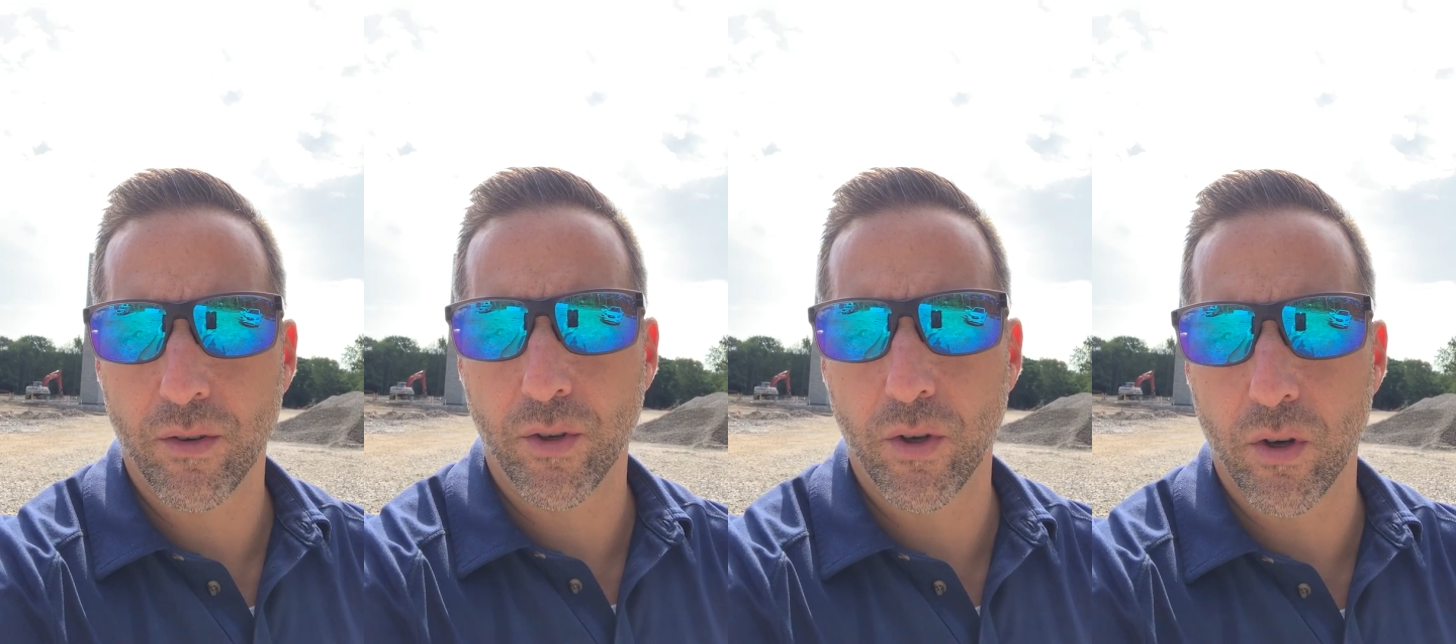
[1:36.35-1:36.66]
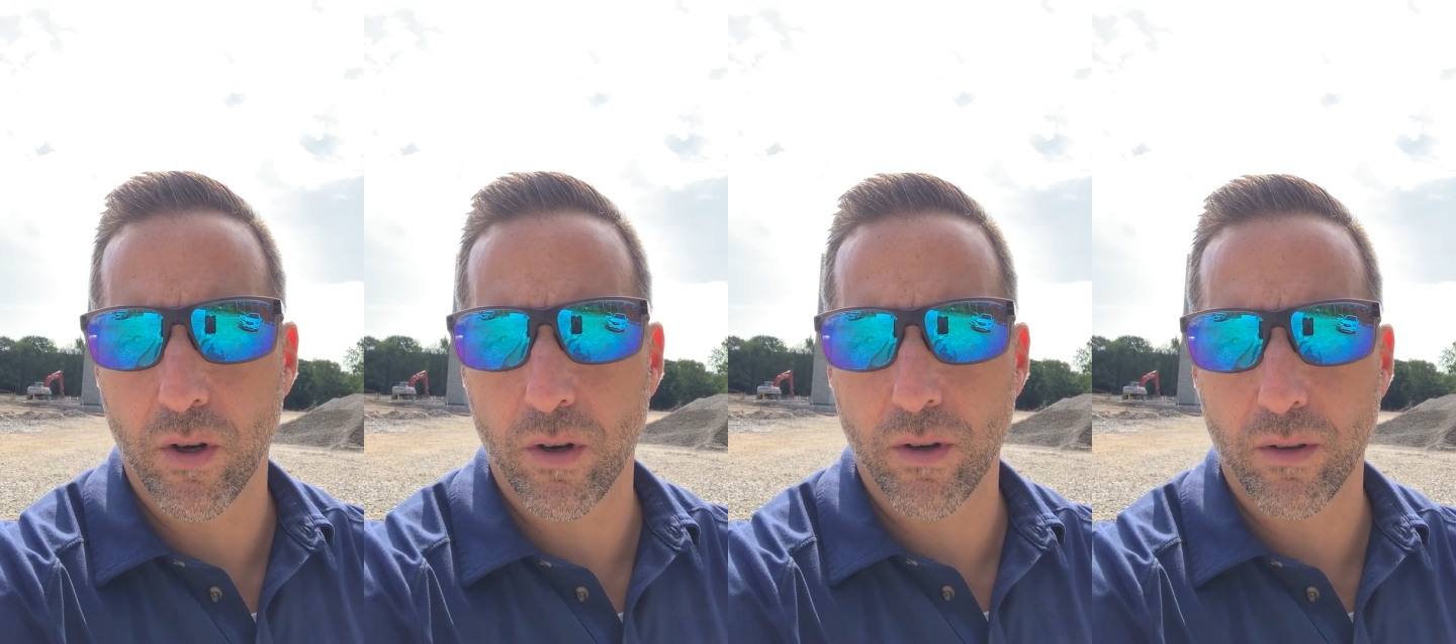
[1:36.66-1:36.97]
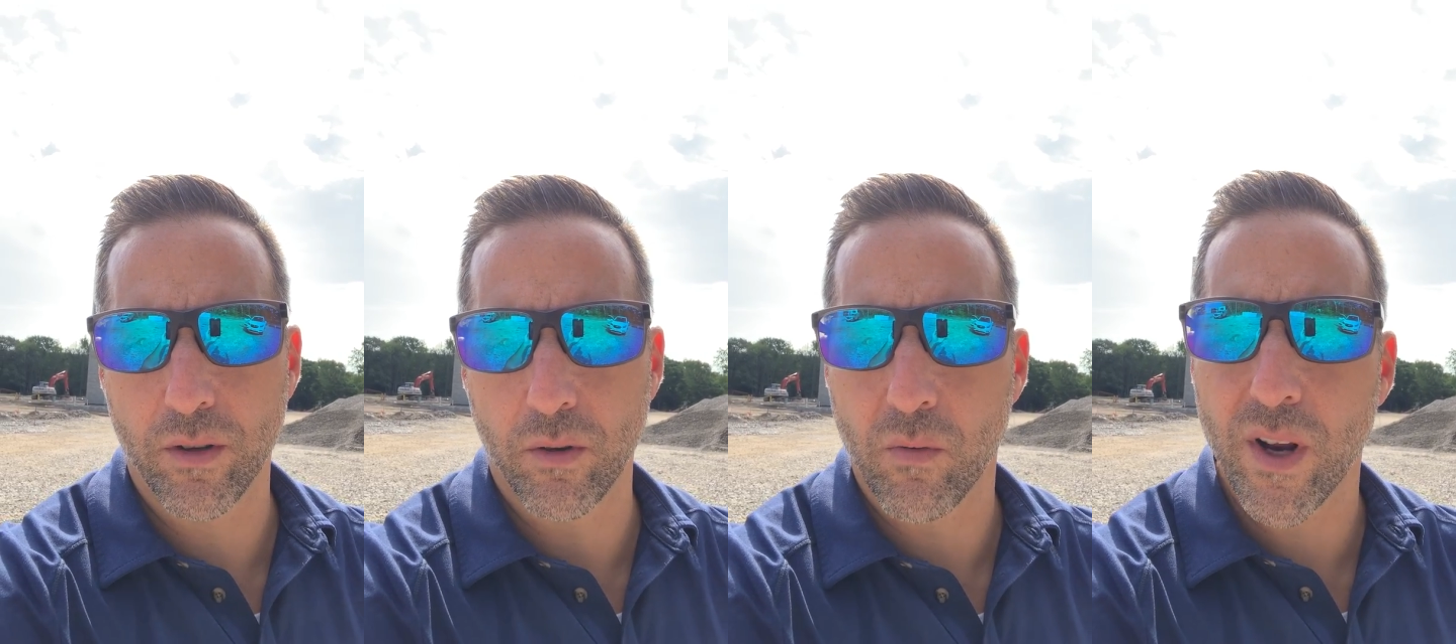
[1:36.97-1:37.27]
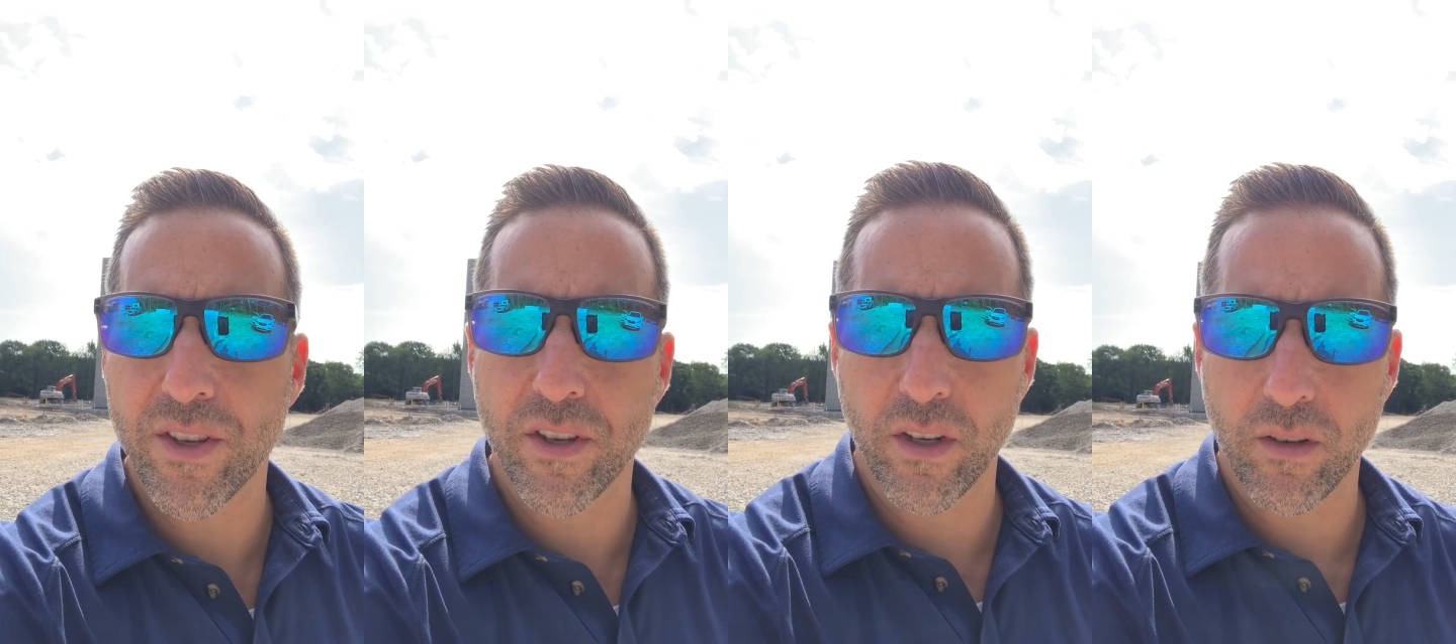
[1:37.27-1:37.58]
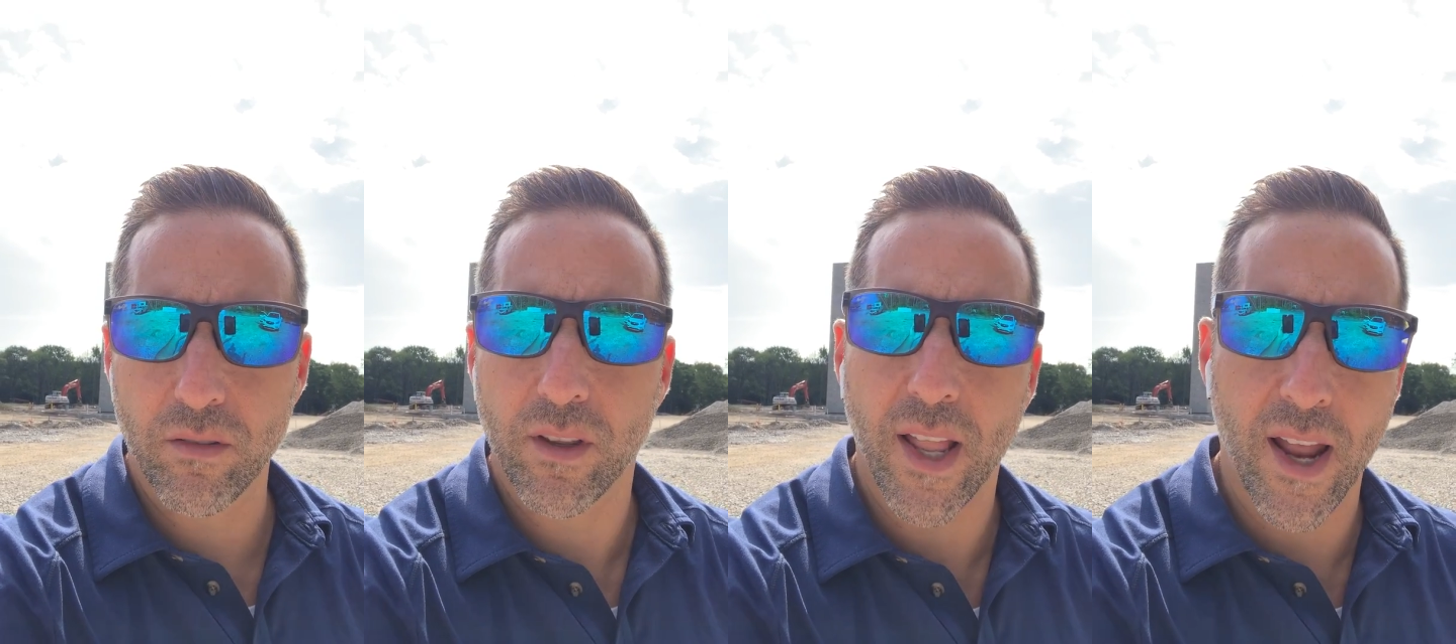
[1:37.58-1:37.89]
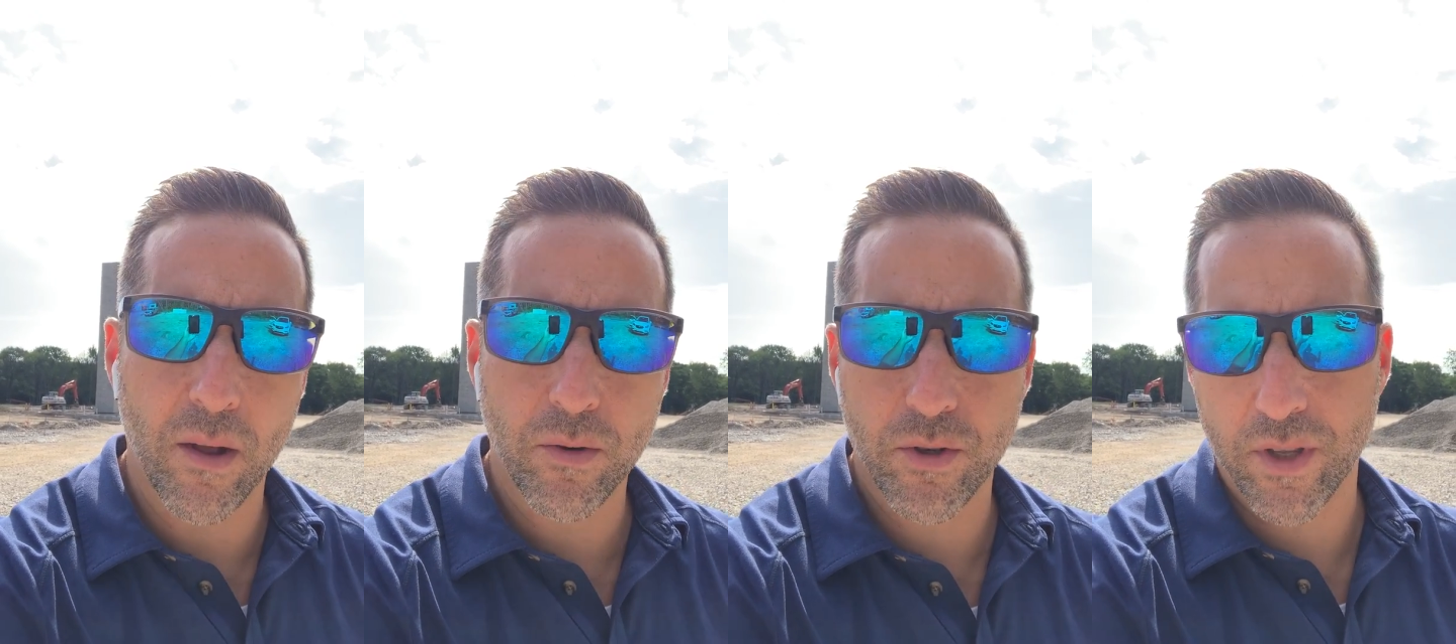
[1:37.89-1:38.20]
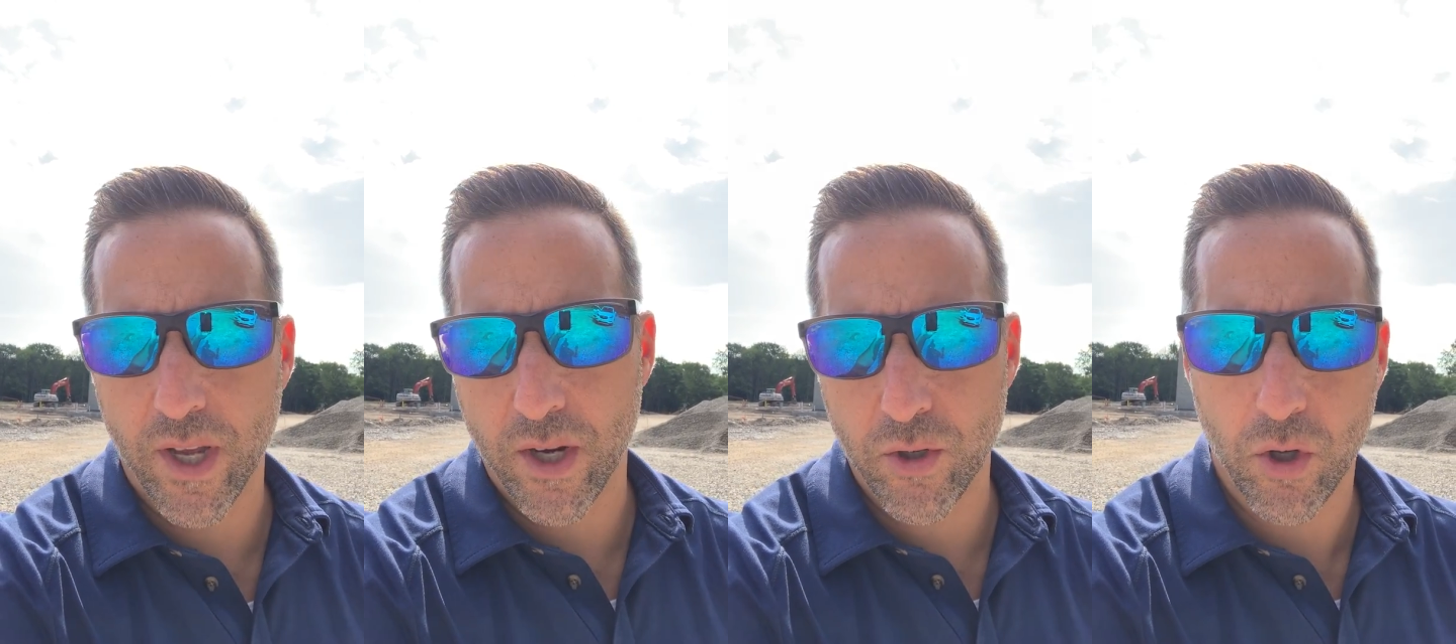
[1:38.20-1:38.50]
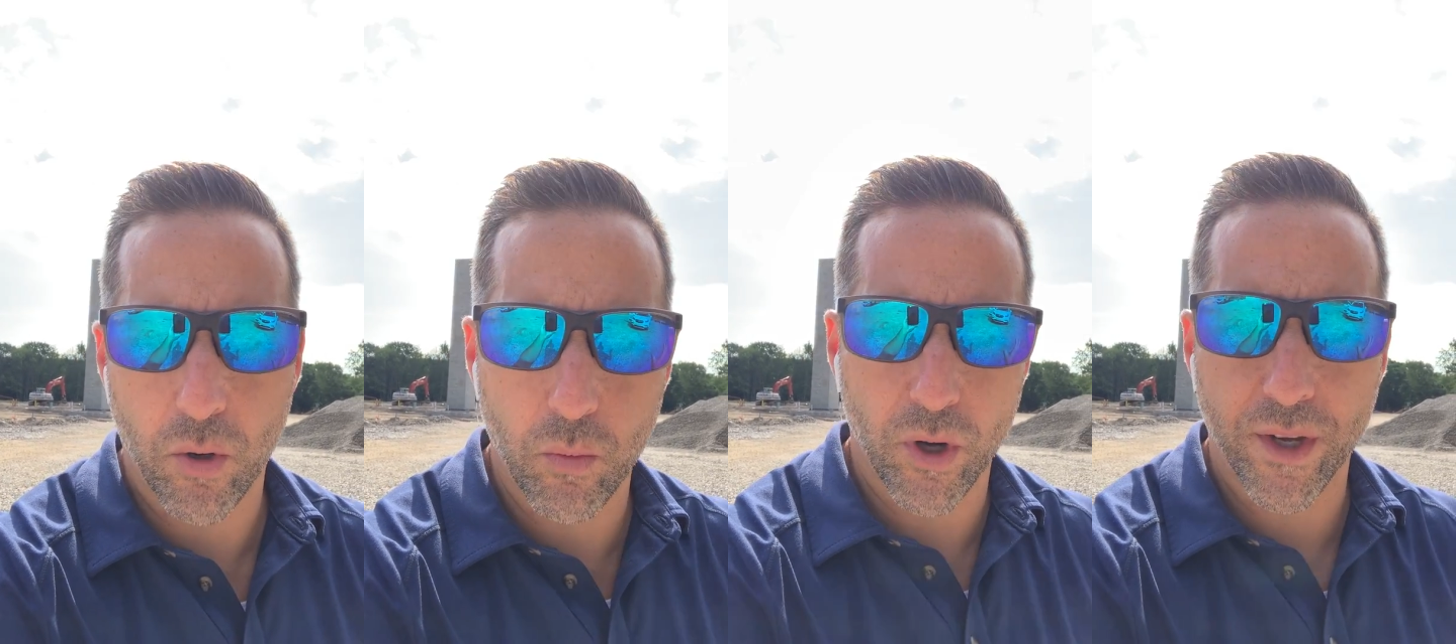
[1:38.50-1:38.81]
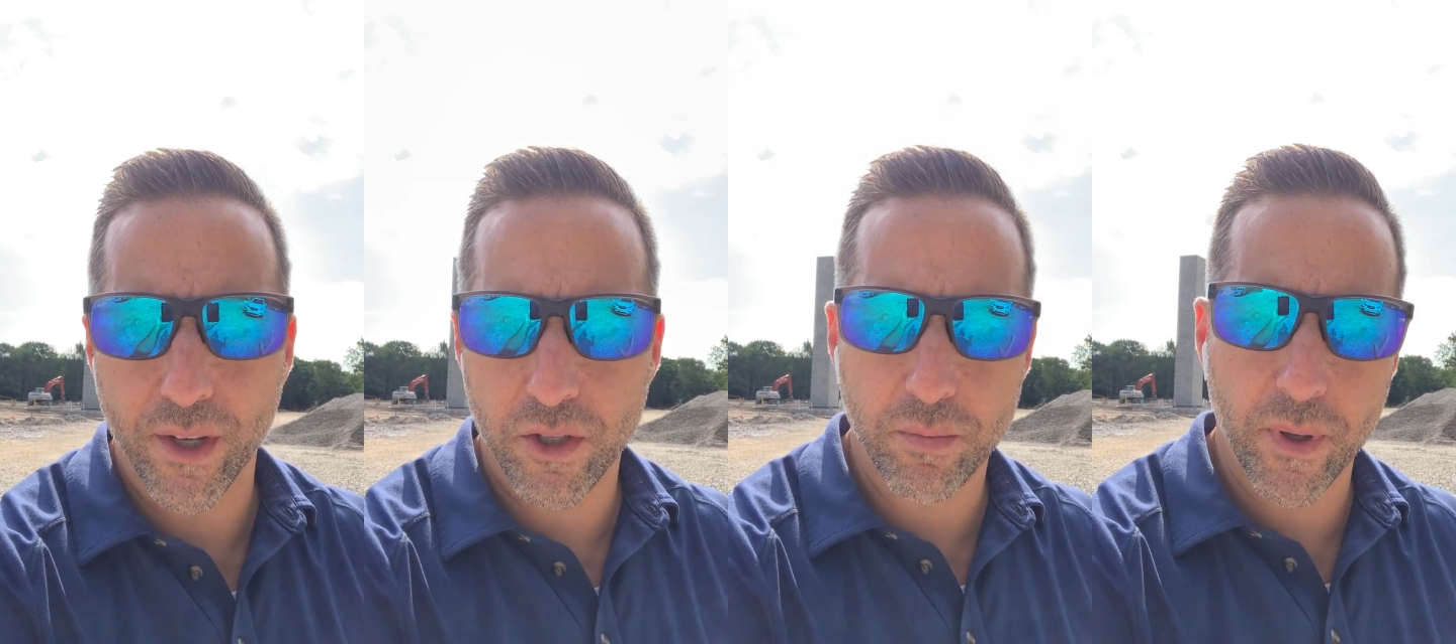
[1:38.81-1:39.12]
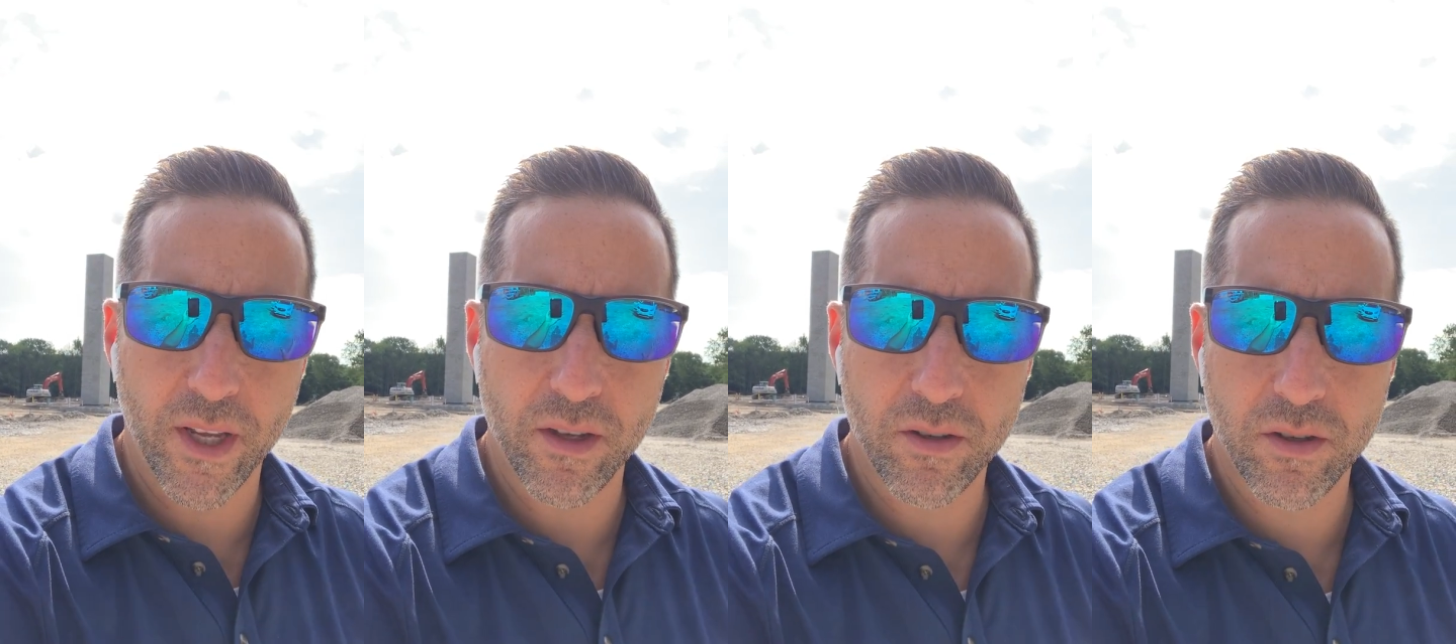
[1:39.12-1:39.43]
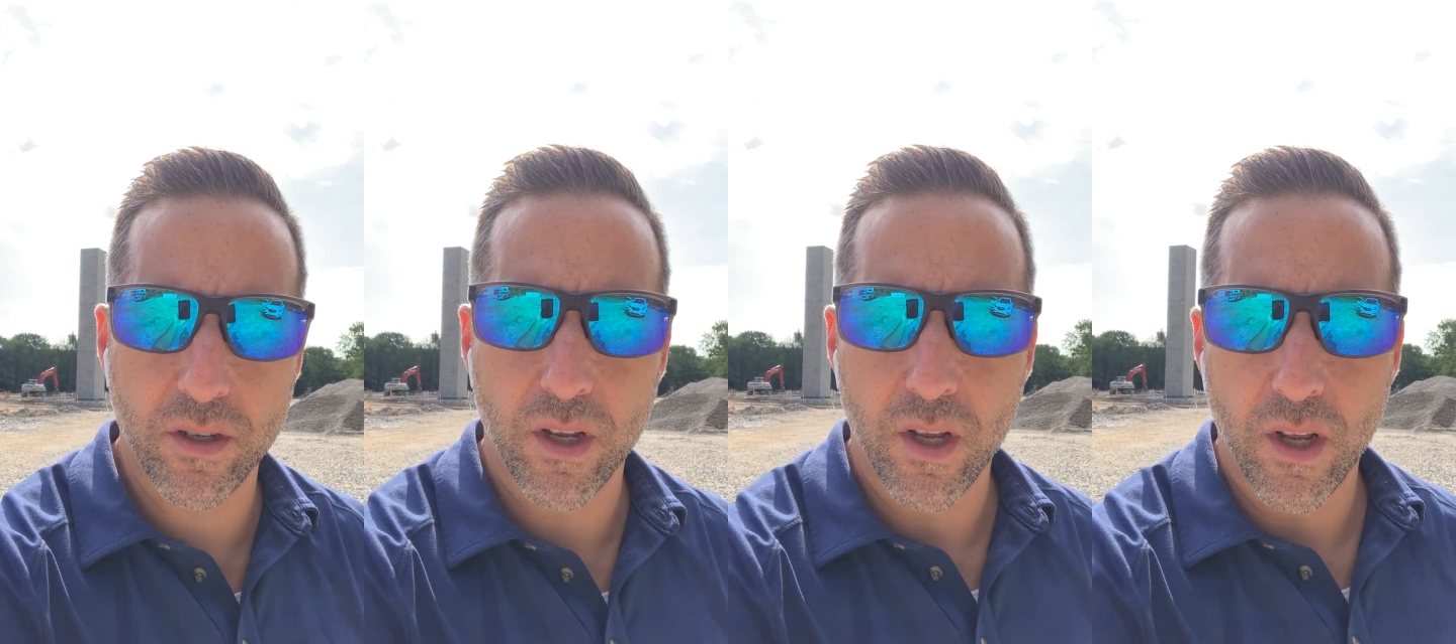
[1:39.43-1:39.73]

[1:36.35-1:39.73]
your little resident lounge / co-working space,